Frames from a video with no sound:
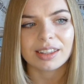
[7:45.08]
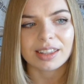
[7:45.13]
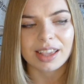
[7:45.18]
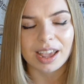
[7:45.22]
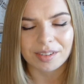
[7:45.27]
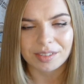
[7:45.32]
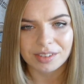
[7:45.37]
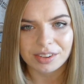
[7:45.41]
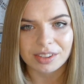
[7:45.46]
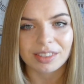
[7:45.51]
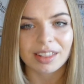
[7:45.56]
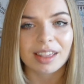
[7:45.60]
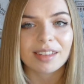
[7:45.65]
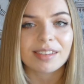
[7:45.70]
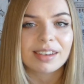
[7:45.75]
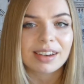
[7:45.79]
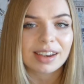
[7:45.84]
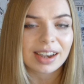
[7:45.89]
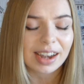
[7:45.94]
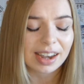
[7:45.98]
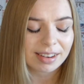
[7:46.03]
yeah, two
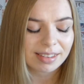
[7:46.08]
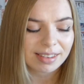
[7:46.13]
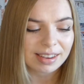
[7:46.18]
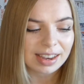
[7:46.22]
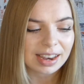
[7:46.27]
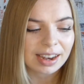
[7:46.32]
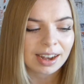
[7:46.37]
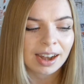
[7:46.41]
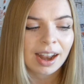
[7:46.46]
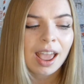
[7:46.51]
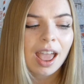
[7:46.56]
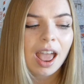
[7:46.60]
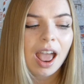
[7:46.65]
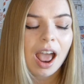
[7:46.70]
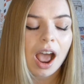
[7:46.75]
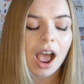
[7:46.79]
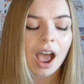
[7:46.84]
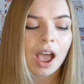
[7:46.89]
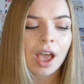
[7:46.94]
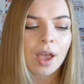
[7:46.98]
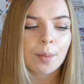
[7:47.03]
thousand eighteen,
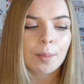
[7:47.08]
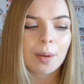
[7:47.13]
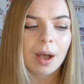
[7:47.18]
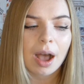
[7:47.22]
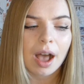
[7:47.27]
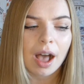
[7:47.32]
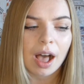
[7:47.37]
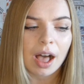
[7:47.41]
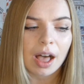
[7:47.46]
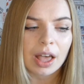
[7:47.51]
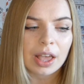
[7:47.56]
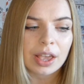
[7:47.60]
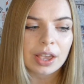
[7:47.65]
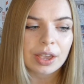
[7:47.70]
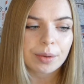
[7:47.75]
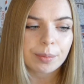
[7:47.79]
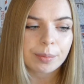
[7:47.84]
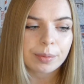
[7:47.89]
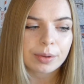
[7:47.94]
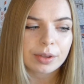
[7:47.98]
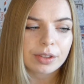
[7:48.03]
Um,
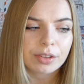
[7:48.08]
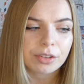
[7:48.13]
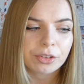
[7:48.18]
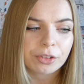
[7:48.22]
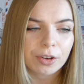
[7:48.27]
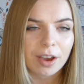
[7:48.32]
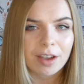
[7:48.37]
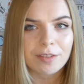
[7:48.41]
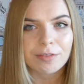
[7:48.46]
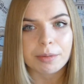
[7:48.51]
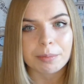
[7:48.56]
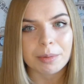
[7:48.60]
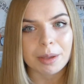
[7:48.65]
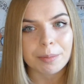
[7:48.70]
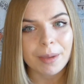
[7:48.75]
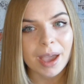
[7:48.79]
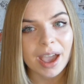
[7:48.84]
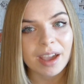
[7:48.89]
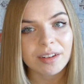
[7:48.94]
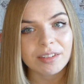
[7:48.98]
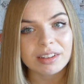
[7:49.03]
I was driving my
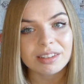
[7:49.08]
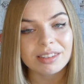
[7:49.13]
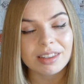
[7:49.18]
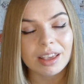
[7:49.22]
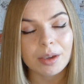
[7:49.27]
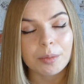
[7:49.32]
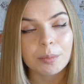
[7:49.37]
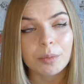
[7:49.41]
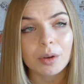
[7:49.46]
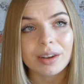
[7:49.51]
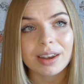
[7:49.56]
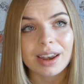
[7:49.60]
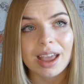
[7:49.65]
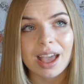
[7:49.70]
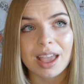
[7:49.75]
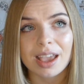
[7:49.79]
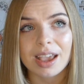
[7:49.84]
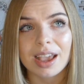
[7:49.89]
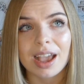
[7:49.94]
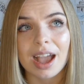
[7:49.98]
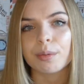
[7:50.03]
parents home one
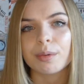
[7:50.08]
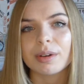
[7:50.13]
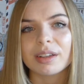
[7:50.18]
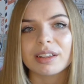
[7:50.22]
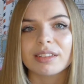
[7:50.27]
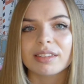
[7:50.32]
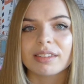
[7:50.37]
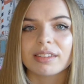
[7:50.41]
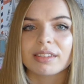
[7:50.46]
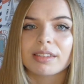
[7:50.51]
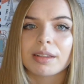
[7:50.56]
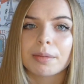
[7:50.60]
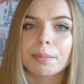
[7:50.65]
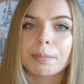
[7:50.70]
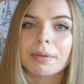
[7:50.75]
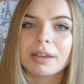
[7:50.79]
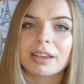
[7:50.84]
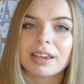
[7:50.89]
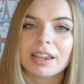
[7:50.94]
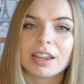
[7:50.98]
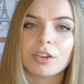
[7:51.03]
night. There was
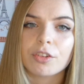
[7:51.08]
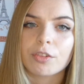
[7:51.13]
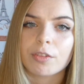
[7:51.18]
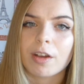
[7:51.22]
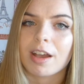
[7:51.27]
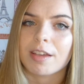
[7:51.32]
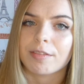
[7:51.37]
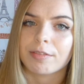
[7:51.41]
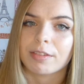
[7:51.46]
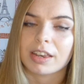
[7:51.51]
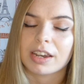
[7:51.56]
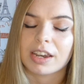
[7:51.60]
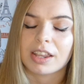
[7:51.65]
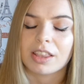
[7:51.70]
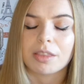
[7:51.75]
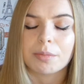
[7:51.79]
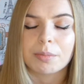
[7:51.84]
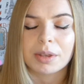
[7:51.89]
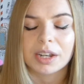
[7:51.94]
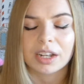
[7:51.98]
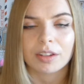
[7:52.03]
somebody driving
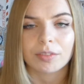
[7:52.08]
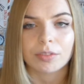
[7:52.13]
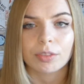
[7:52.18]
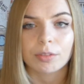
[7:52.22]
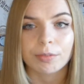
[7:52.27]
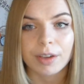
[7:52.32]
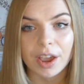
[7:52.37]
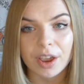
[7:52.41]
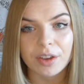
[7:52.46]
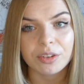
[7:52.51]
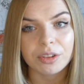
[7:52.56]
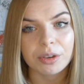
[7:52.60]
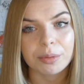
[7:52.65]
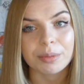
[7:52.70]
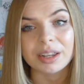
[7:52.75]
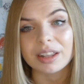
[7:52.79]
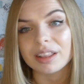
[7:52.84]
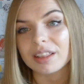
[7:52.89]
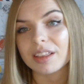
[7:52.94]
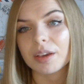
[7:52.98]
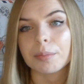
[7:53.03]
in the middle of the road
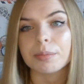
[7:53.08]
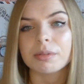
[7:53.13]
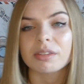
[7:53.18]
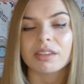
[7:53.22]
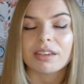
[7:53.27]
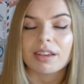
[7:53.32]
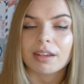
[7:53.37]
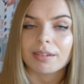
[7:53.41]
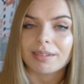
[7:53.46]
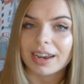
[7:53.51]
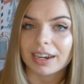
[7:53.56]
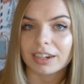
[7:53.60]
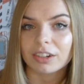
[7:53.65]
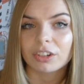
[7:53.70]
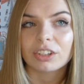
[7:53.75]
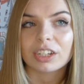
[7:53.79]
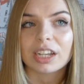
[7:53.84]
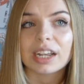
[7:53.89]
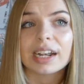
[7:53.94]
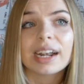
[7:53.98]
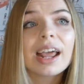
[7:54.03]
coming in the opposite
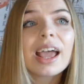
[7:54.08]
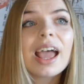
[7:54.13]
direction.